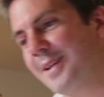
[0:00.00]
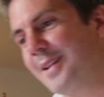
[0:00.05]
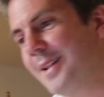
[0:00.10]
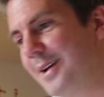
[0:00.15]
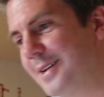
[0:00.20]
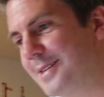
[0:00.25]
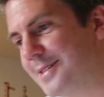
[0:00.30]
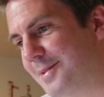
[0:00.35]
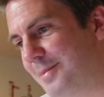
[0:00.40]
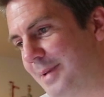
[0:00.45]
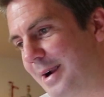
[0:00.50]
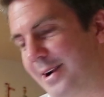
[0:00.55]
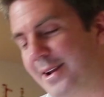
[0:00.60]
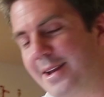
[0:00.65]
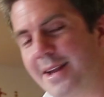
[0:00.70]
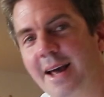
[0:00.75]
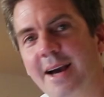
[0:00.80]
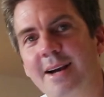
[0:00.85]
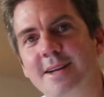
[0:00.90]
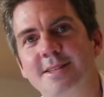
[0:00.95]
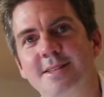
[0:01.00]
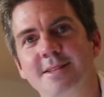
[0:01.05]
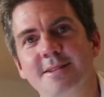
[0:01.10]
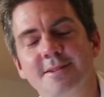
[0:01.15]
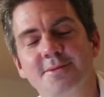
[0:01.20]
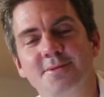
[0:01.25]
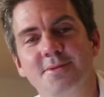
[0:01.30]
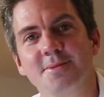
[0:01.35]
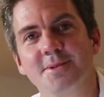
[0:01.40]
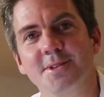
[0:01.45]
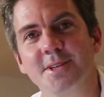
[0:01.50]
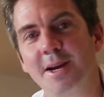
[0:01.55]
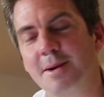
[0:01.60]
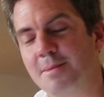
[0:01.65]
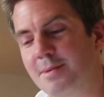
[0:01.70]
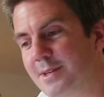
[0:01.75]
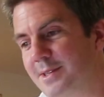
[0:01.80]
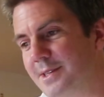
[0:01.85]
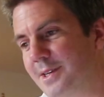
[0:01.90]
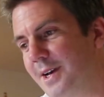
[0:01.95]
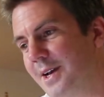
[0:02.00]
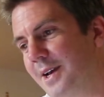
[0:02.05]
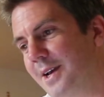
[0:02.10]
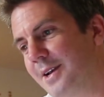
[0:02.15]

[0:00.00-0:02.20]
nice American accent from Cyprus,